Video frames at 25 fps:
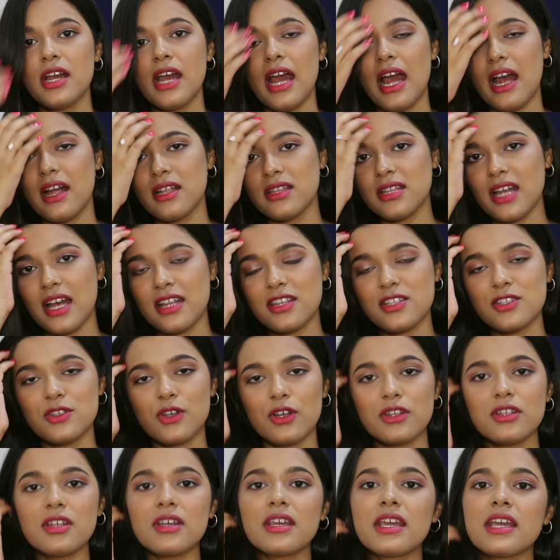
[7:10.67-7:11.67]
And that's
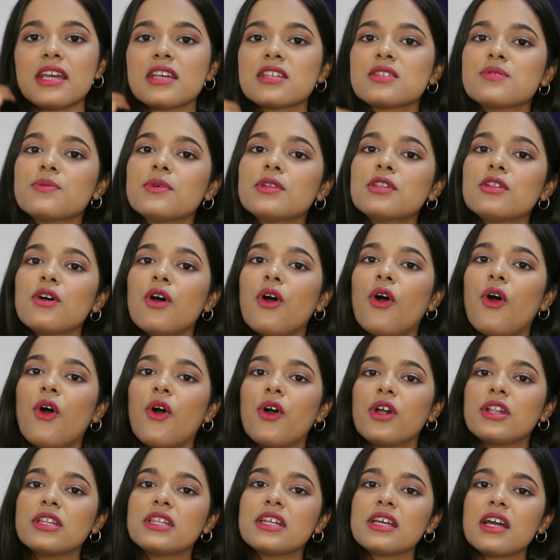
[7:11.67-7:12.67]
not the case with
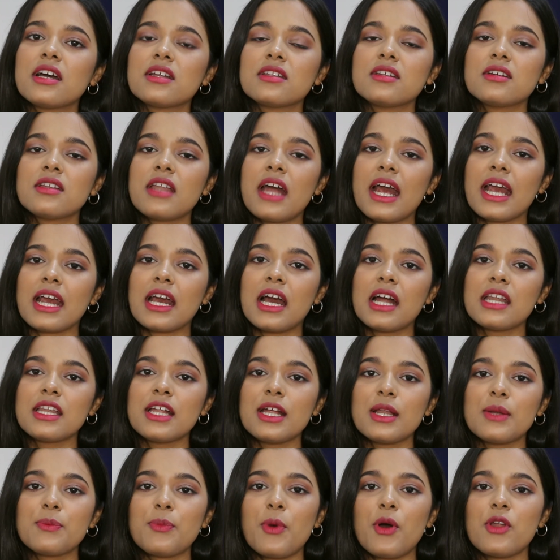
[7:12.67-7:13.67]
all the other Nykaa
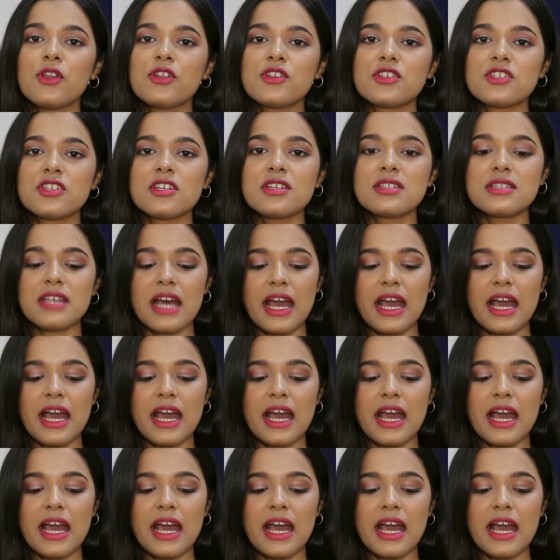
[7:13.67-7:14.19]
nail polishes.